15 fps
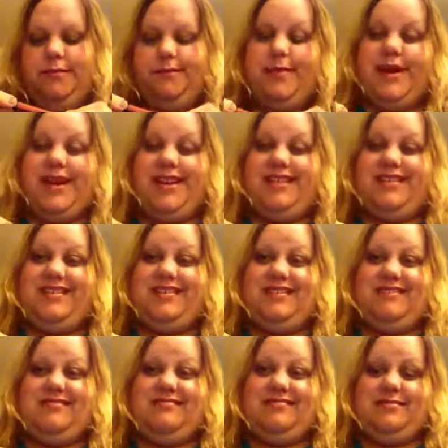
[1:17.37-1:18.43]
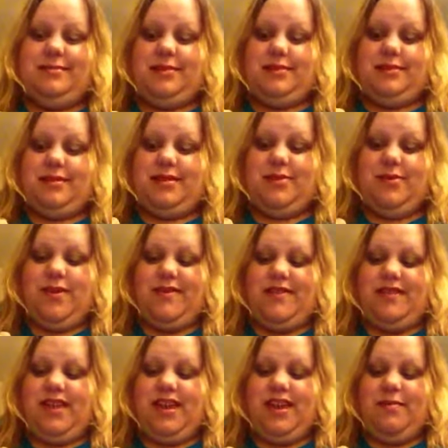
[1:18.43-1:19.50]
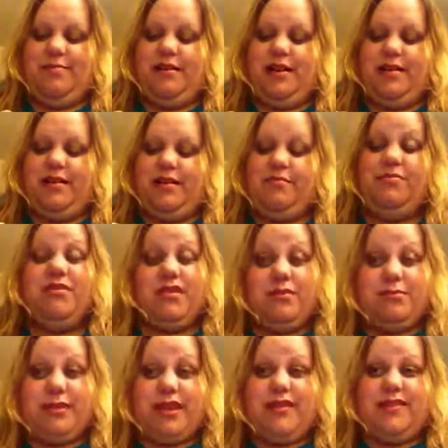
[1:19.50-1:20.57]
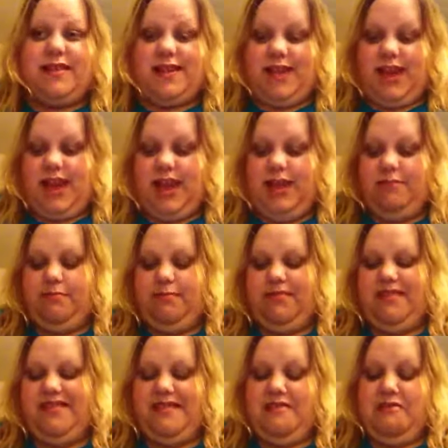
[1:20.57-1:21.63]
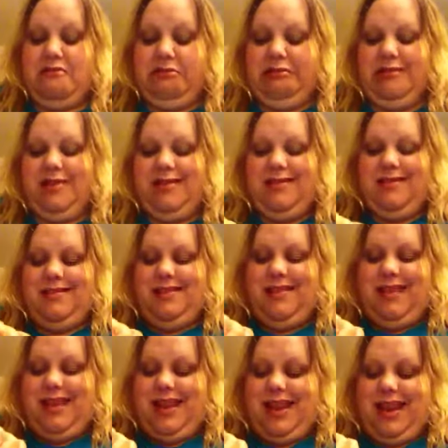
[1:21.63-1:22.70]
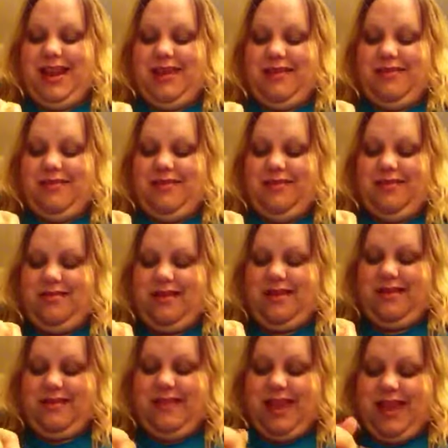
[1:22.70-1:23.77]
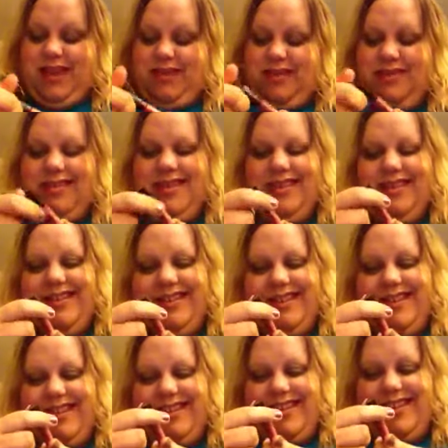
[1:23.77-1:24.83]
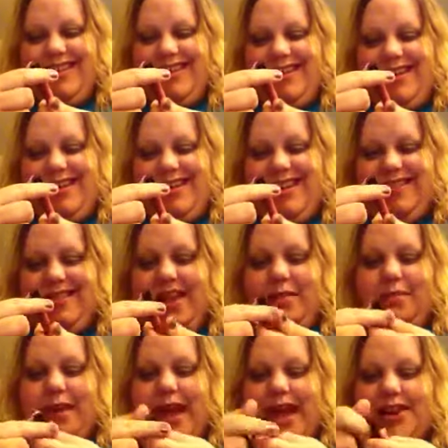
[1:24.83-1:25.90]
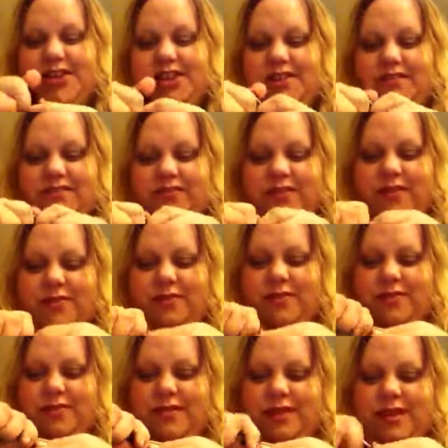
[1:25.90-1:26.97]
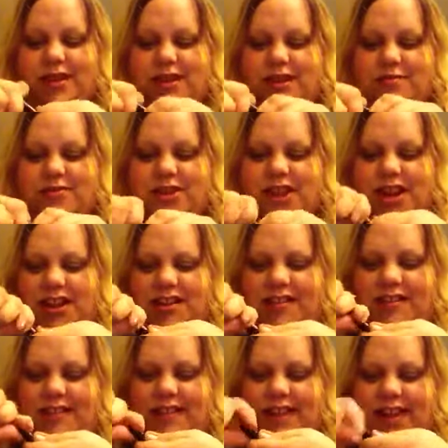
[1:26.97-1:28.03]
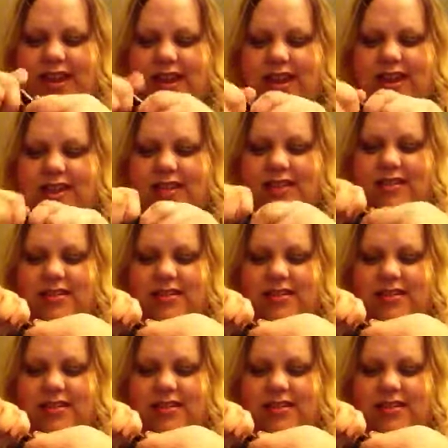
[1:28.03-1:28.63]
but it wasn't like I bought it on purpose. It came, so anyhow, let's see. It's called passion fruit, and I'm trying to see.